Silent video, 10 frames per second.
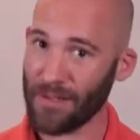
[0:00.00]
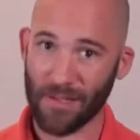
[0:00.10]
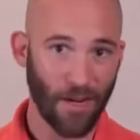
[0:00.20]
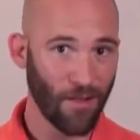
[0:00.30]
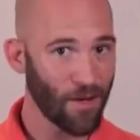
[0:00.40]
It's
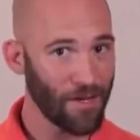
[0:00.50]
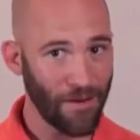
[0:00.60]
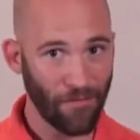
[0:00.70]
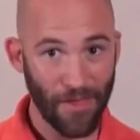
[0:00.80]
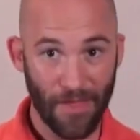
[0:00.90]
going to look
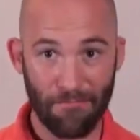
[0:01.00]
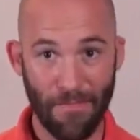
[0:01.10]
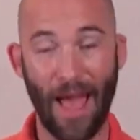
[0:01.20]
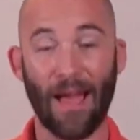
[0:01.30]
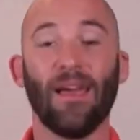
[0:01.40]
different than
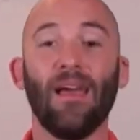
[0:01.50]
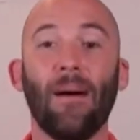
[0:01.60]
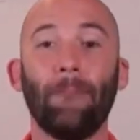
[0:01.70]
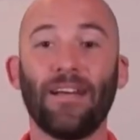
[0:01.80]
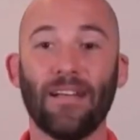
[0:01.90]
Mac,
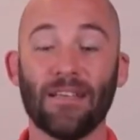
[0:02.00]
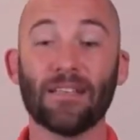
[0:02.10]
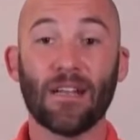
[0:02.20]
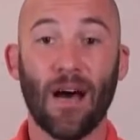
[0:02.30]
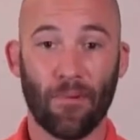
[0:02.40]
but it
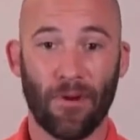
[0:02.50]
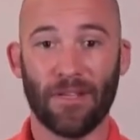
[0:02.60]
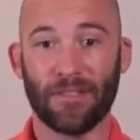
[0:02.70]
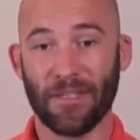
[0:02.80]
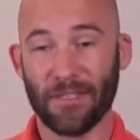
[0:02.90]
is an
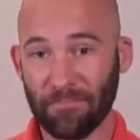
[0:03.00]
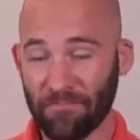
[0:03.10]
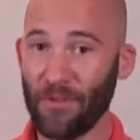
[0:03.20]
operating system.